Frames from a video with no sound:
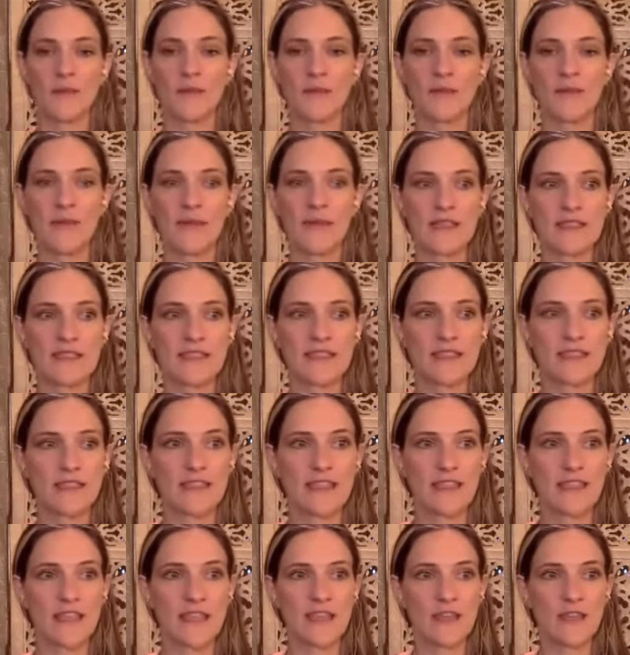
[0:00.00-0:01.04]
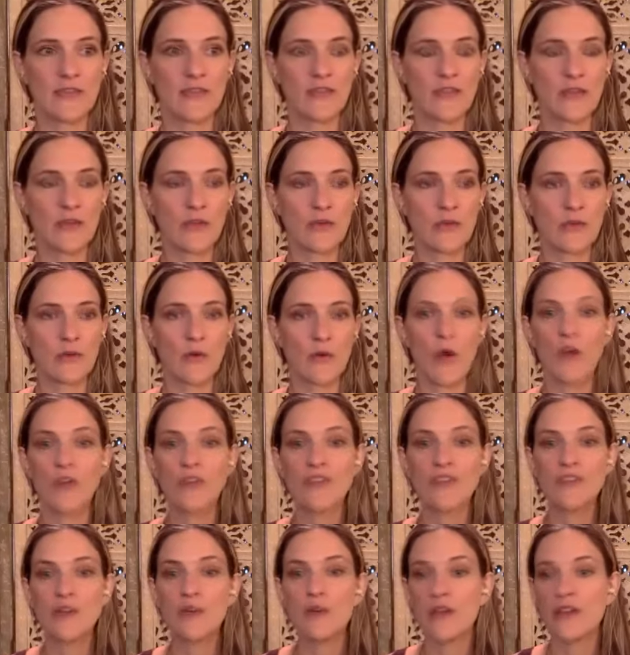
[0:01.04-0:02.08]
But if you
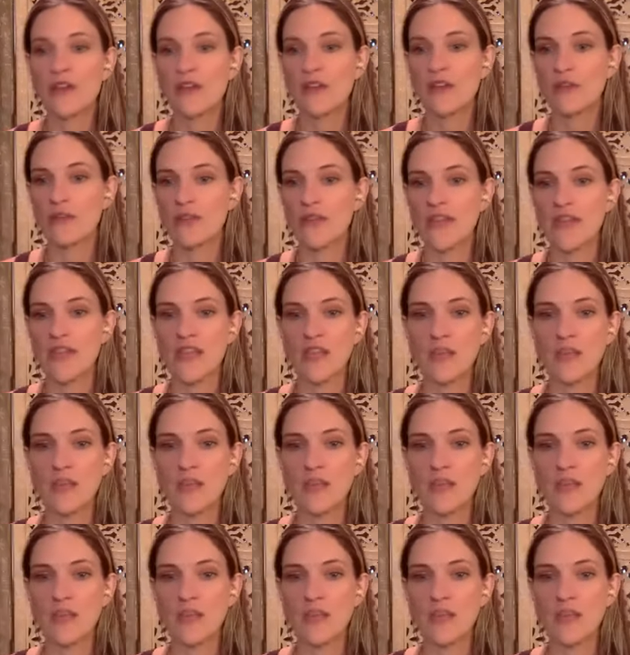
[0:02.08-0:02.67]
also, another thing,